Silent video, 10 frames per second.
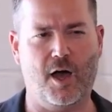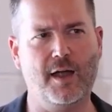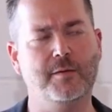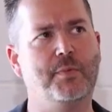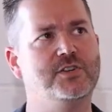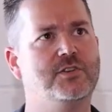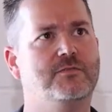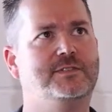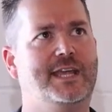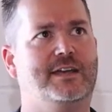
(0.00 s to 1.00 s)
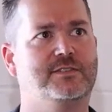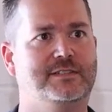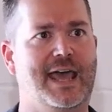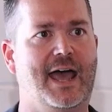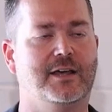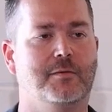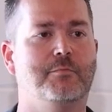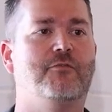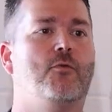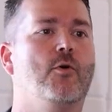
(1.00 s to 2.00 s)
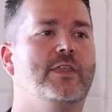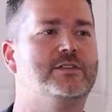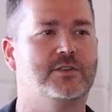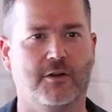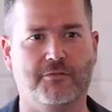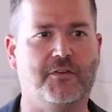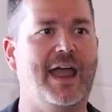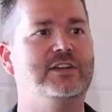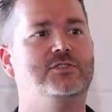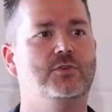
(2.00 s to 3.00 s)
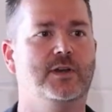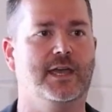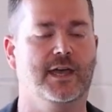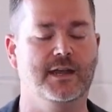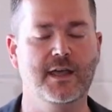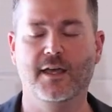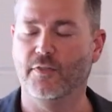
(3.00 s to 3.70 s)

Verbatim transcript: on a bunch of text data before they start fine-tuning it.